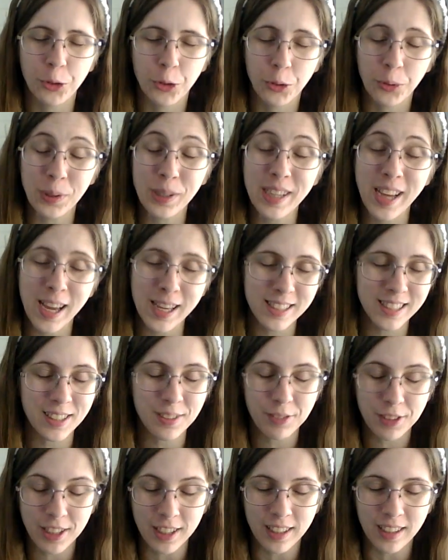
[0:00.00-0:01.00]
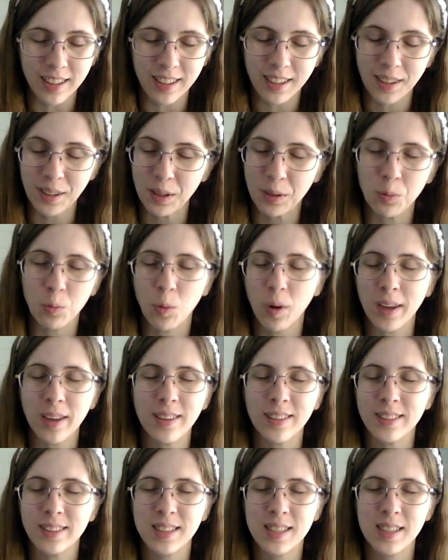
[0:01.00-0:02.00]
creativity and
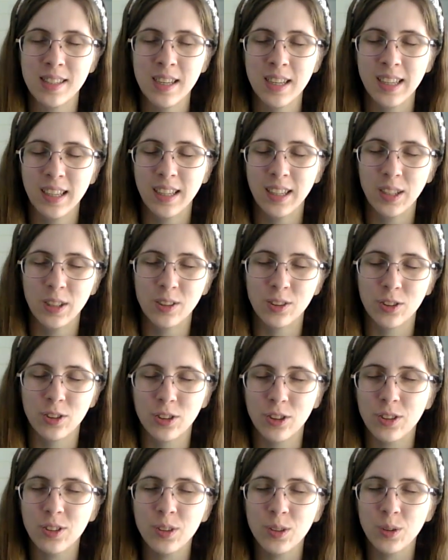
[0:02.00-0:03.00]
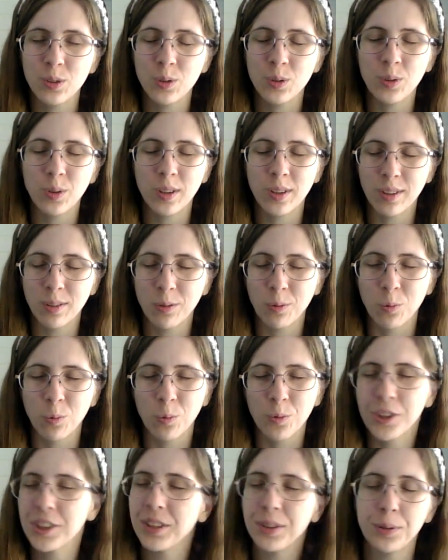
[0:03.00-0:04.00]
ways to
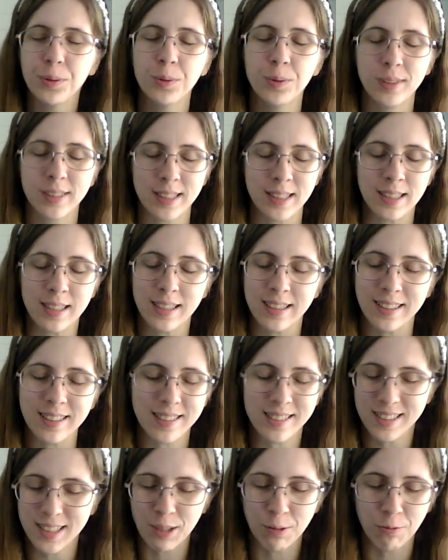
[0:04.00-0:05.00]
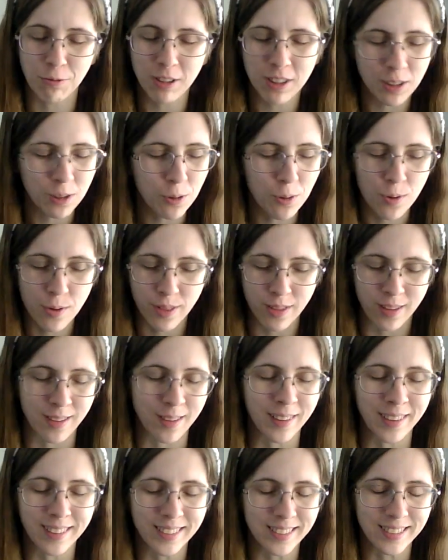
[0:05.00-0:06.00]
reuse things and renew
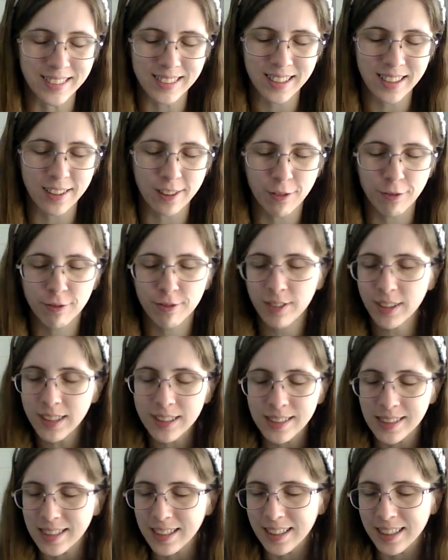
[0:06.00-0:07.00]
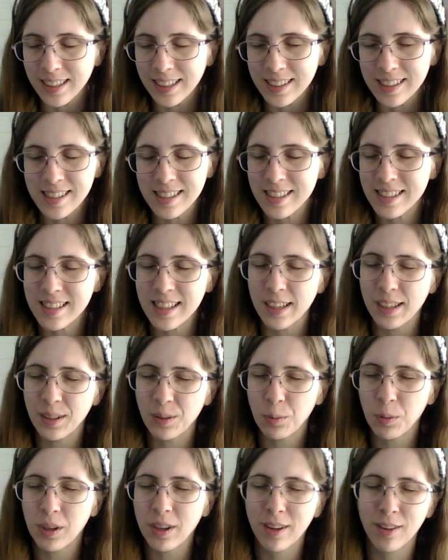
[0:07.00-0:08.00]
things and fix things
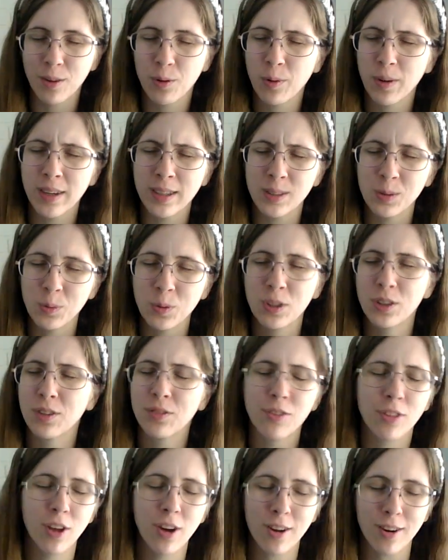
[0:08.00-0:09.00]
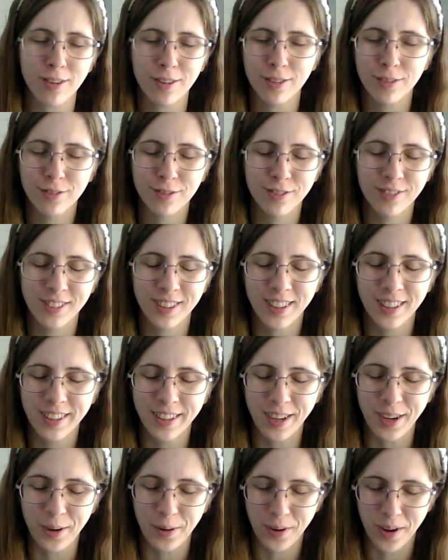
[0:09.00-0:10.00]
that we otherwise wouldn't have thought of, you
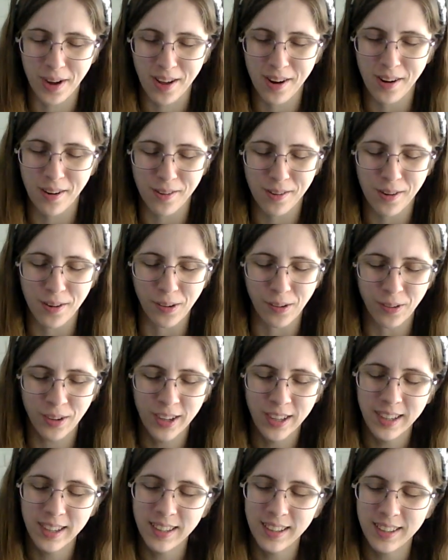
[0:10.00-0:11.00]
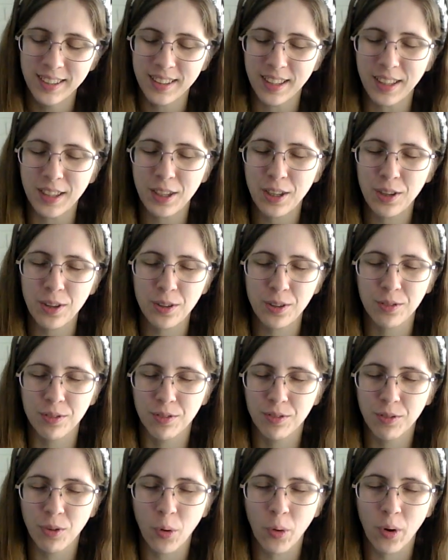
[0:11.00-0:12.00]
know, on our own. Thank you
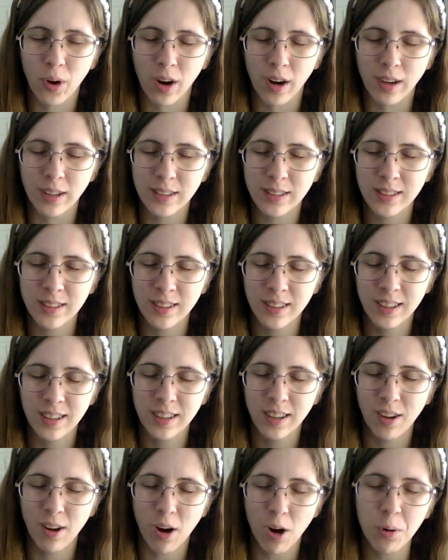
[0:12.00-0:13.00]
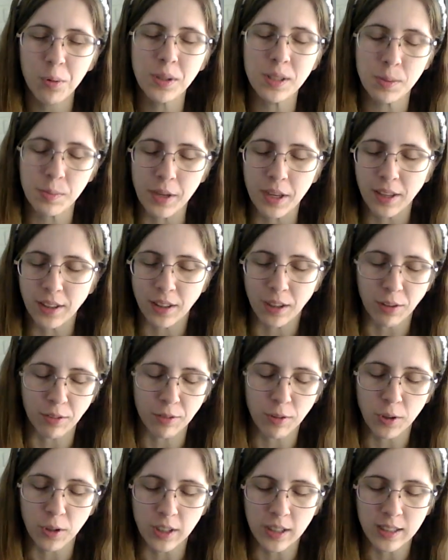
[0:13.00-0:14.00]
for always being there
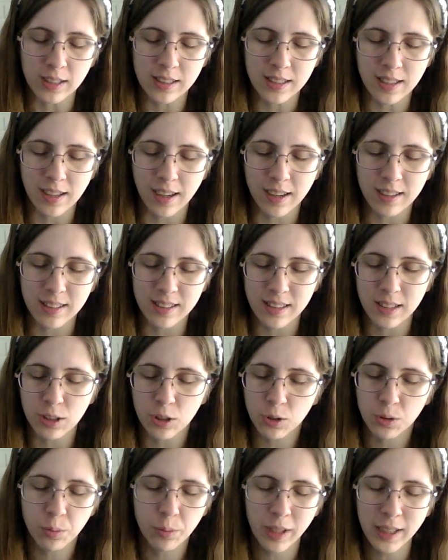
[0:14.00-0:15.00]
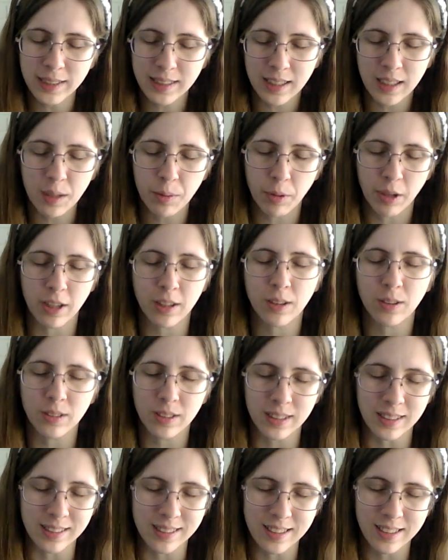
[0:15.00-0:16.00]
for us, and I ask that you bless anybody who's
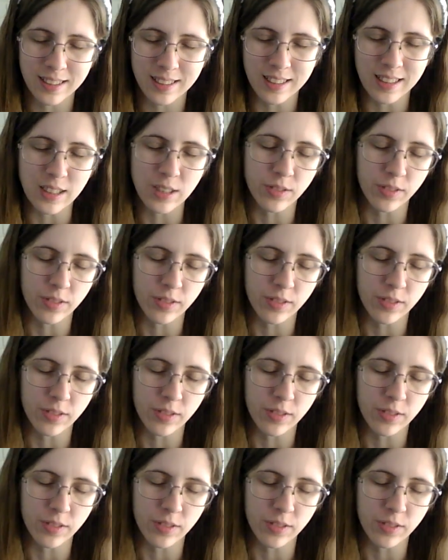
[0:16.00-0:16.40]
listening to this